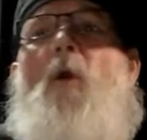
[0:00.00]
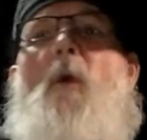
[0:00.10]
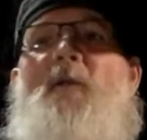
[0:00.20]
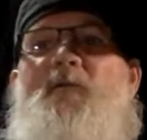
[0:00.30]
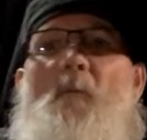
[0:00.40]

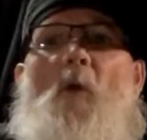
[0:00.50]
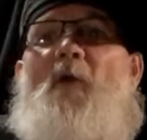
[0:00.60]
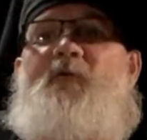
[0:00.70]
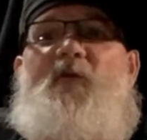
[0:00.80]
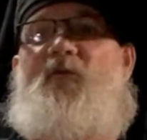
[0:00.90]
what,
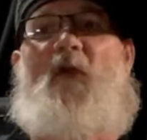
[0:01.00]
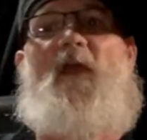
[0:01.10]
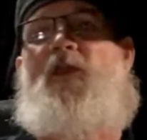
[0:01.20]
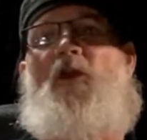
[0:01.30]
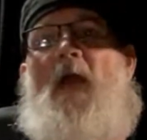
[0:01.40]
S'more, just
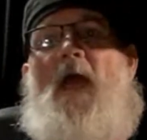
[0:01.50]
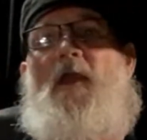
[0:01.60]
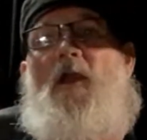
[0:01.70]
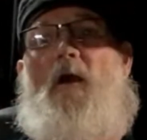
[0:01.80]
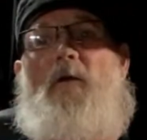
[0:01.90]
shake your head
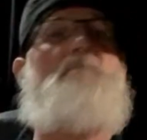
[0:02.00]
and go,